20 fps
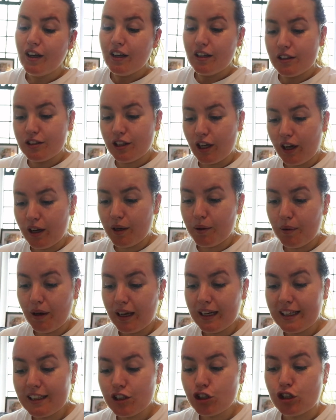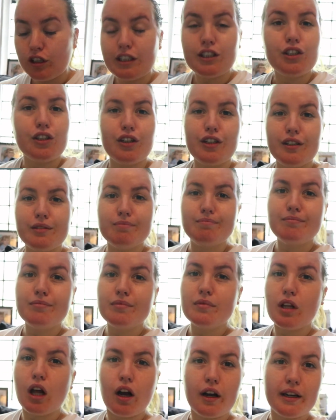So I literally done
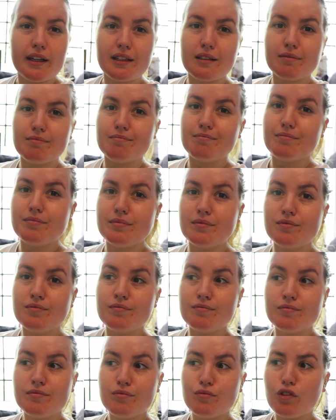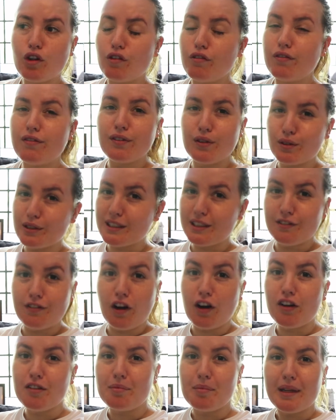like
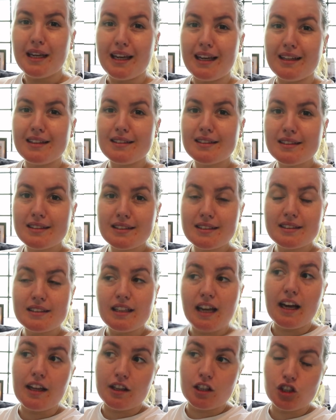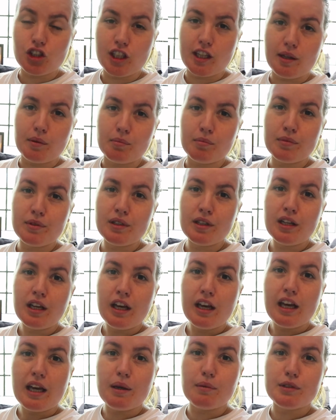45 minutes at the gym.
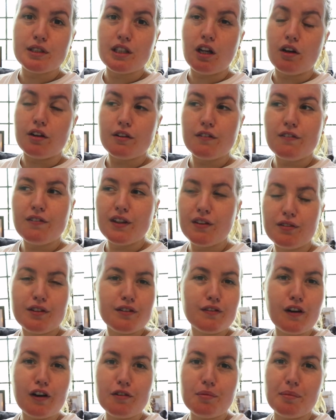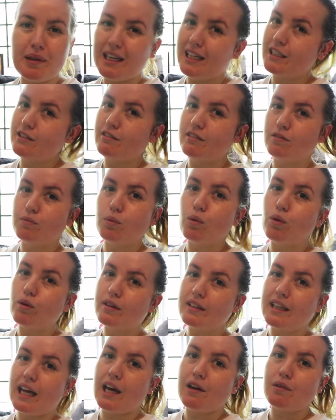It was like 55 minutes with
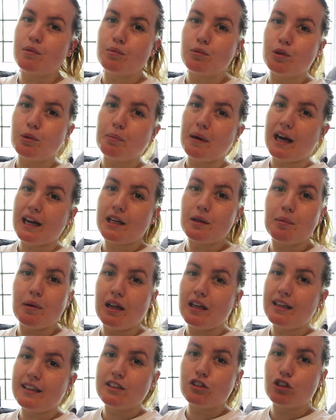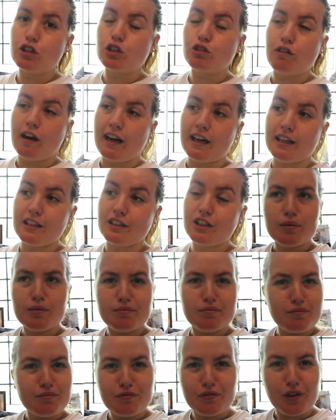walk there and walk back, but I literally trained
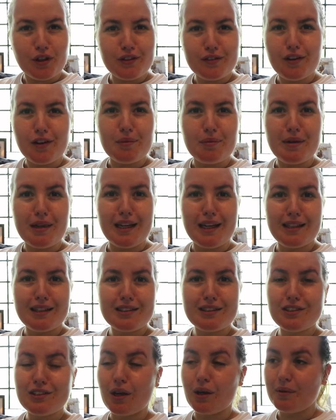45 minutes. So